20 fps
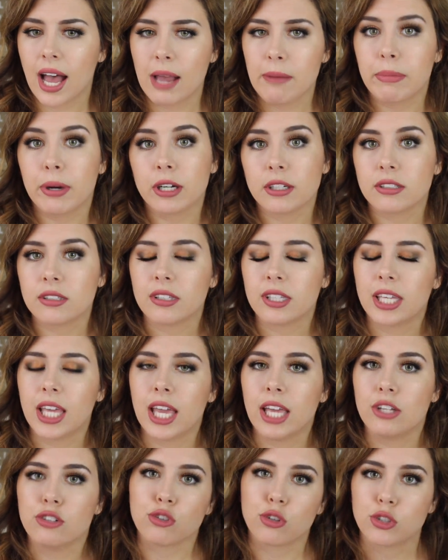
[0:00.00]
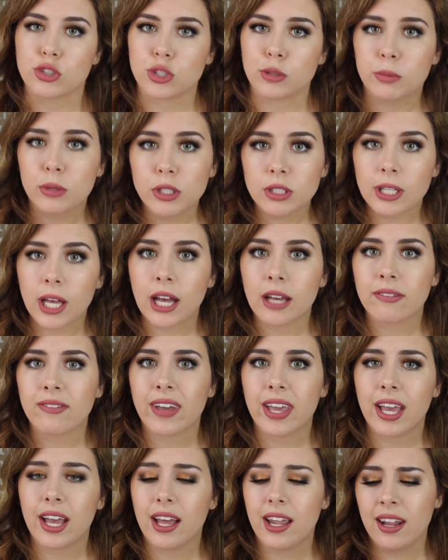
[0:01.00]
I'm personally a Georgia Bulldog
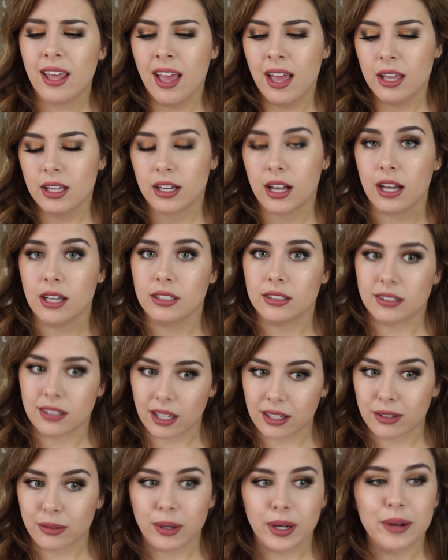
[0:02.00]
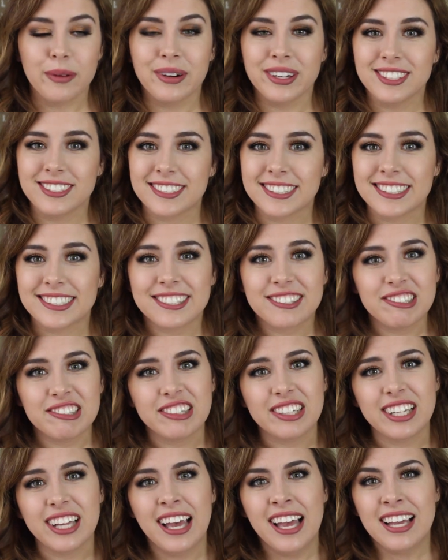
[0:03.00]
fan because that's where I went to
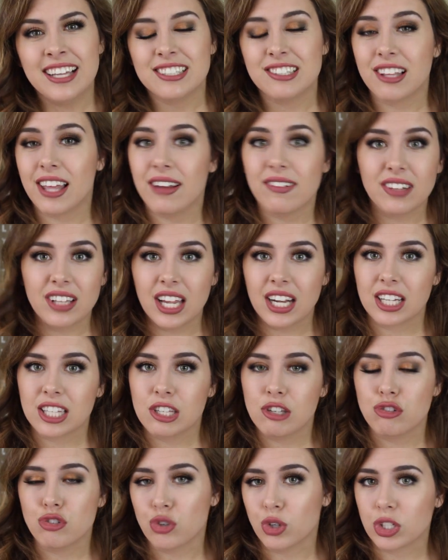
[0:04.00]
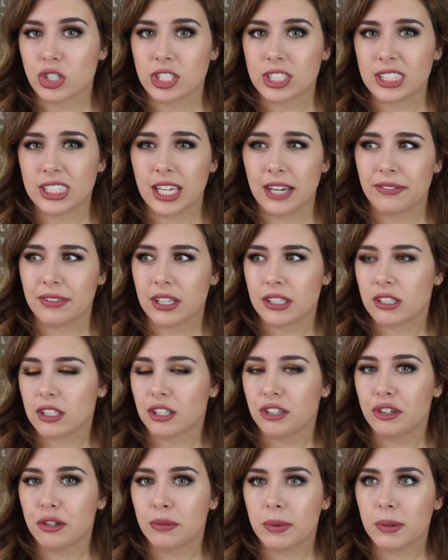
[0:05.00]
school, so they have a lot of cute Georgia stuff that's a
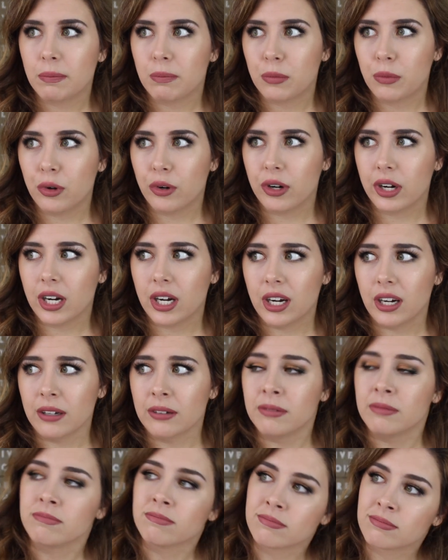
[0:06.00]
little bit more,